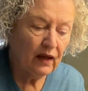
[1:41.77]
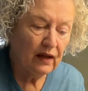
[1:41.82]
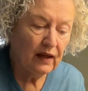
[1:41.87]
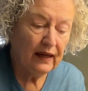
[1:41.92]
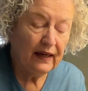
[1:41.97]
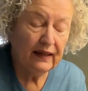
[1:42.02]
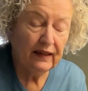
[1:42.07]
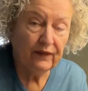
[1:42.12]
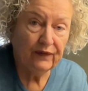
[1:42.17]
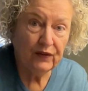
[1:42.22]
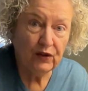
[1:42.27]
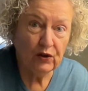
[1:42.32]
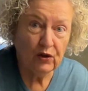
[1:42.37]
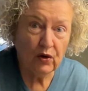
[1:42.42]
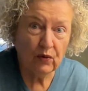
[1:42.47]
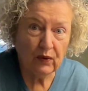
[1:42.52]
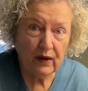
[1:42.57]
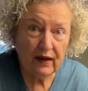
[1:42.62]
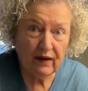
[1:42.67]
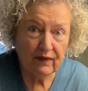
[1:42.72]
And if you
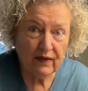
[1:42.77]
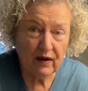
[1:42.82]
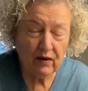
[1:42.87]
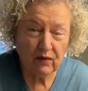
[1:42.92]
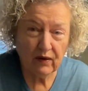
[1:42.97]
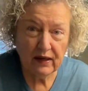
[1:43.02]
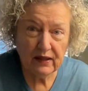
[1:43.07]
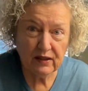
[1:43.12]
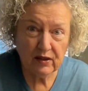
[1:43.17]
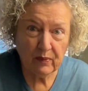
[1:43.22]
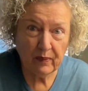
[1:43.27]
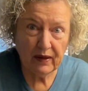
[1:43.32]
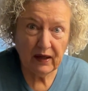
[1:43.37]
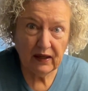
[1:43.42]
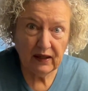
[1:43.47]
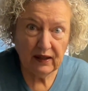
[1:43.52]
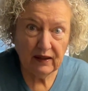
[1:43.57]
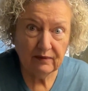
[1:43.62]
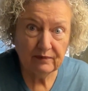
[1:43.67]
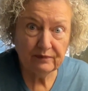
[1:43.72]
don't have that
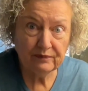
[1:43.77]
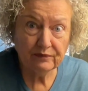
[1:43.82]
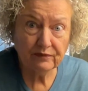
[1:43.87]
recipe,